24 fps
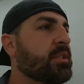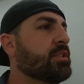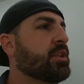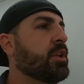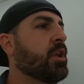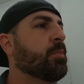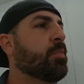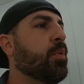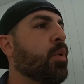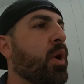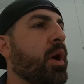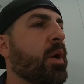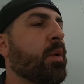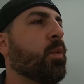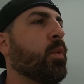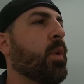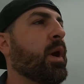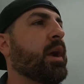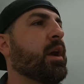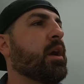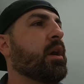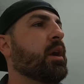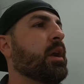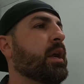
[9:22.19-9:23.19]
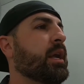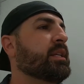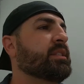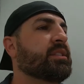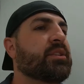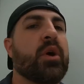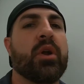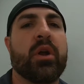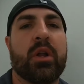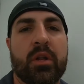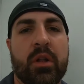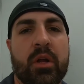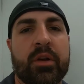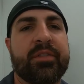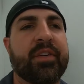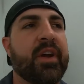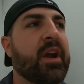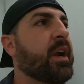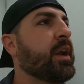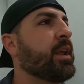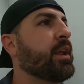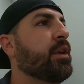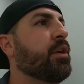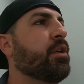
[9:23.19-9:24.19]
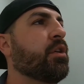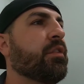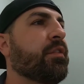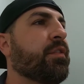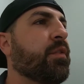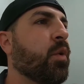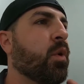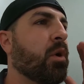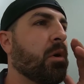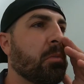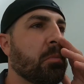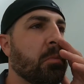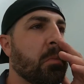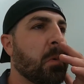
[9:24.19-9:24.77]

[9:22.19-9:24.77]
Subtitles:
to the point where it's going to look very uniform.